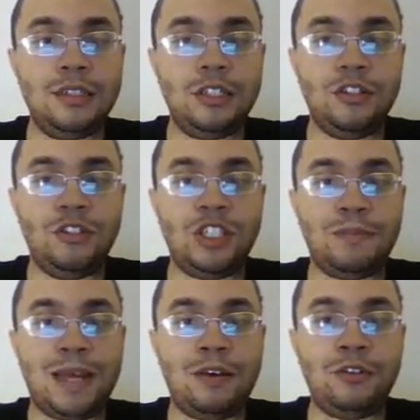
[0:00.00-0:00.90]
You jump
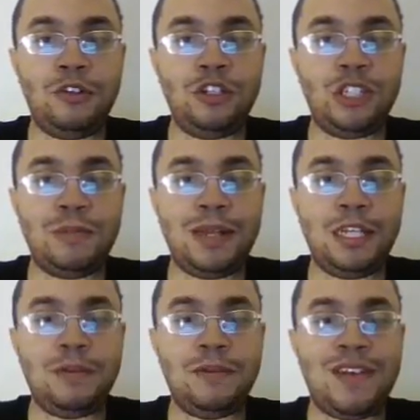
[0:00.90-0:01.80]
out. You could jump out a
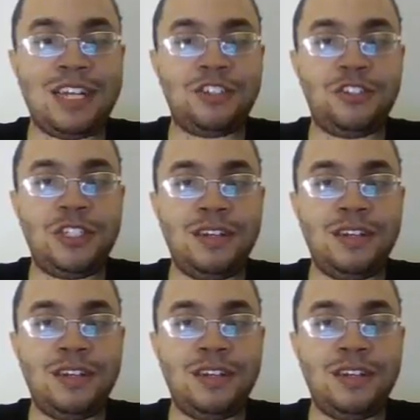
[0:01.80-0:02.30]
little bit faster here.